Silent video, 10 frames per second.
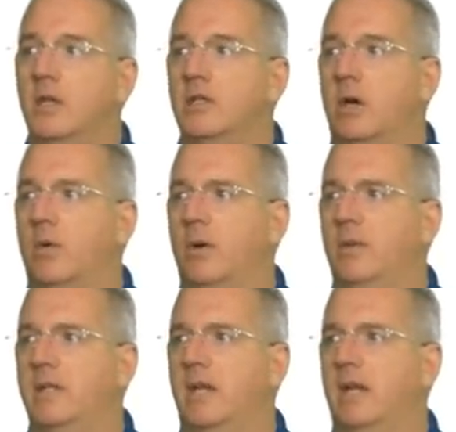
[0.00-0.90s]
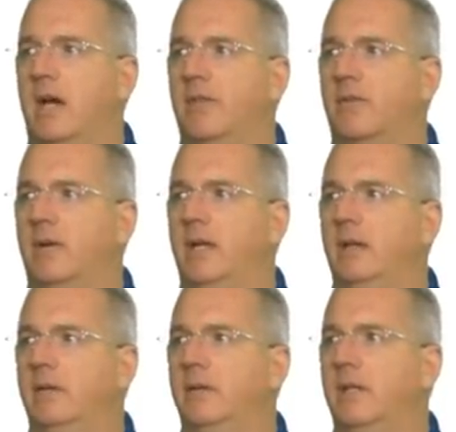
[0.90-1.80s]
So what are we, ten dot
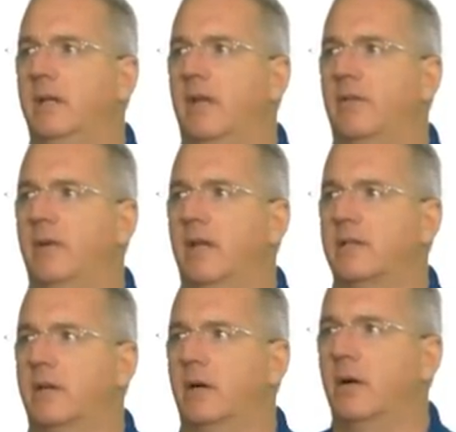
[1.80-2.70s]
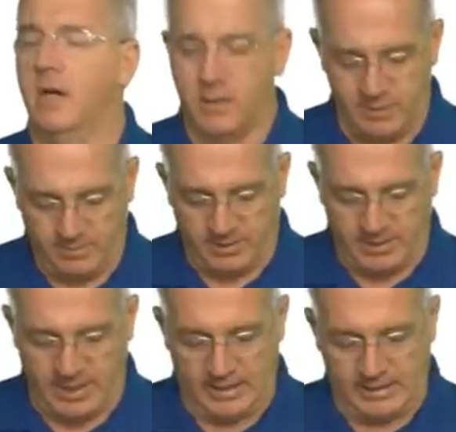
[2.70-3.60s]
three? ten dot three dot zero? So I'm going to
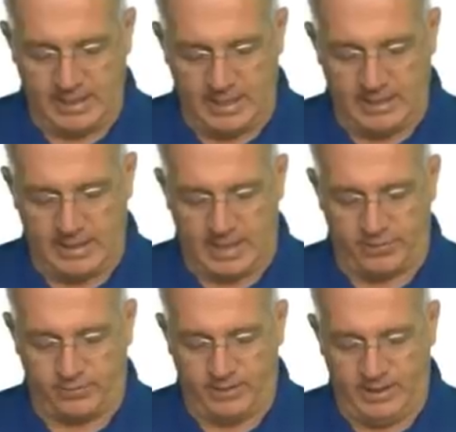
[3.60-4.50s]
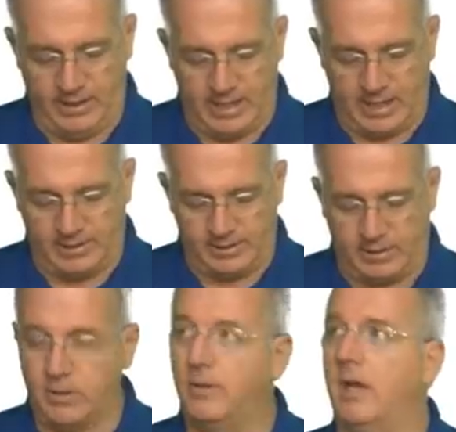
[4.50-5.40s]
say ten dot three dot
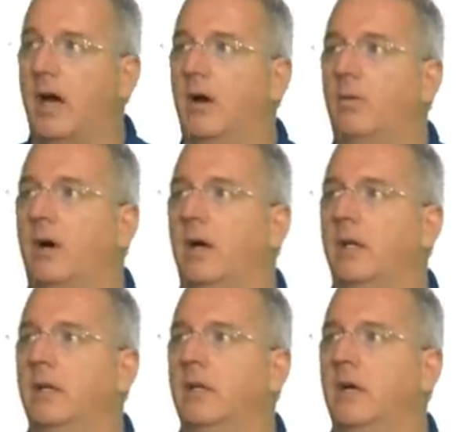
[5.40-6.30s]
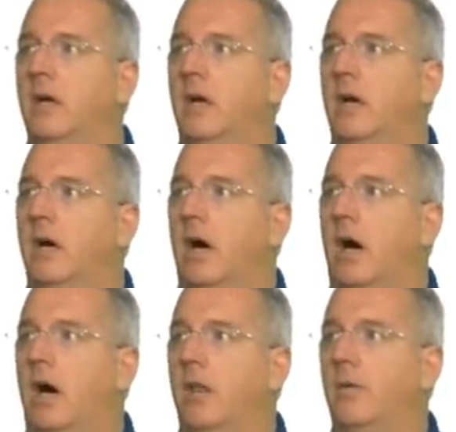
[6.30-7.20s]
zero dot one
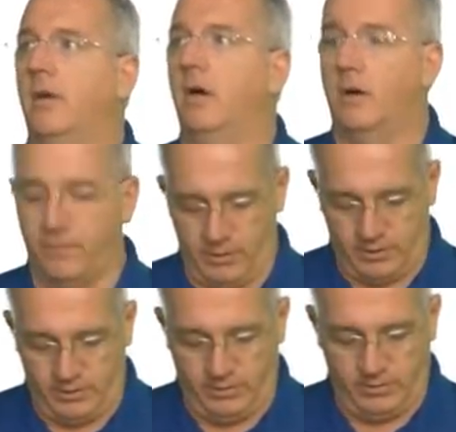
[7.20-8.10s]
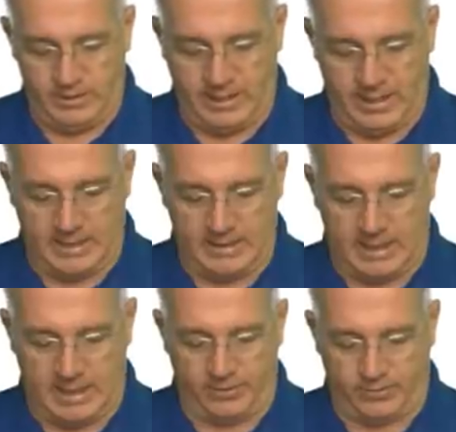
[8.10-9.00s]
all the way over to ten
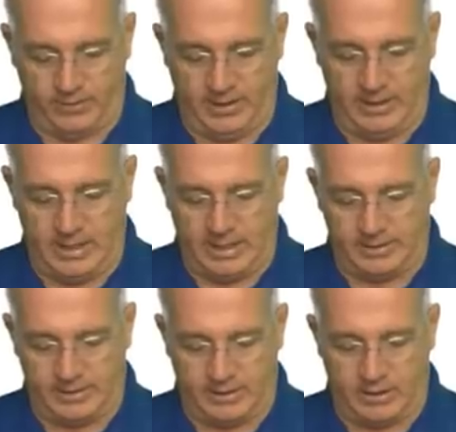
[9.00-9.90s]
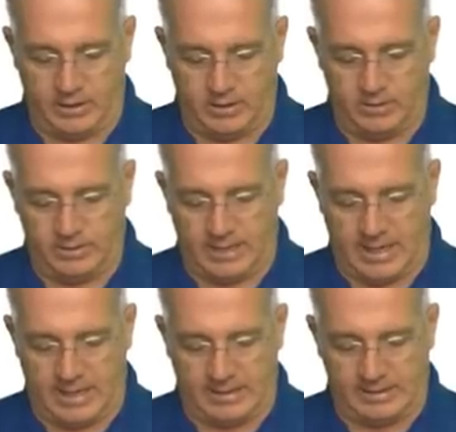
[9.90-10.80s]
dot three dot zero.
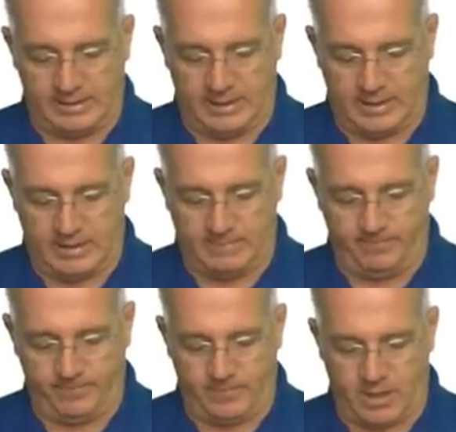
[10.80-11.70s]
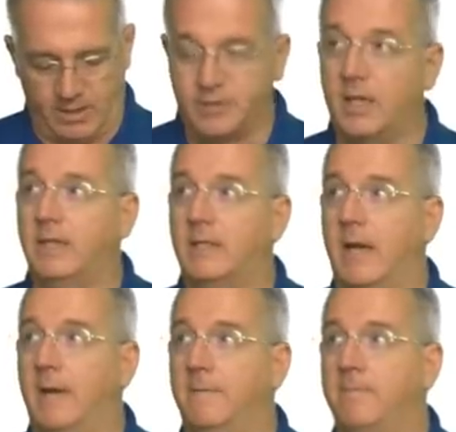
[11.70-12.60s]
Um, I'll say
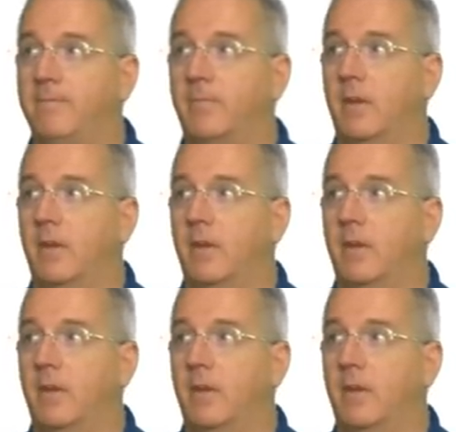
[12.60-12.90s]
ten.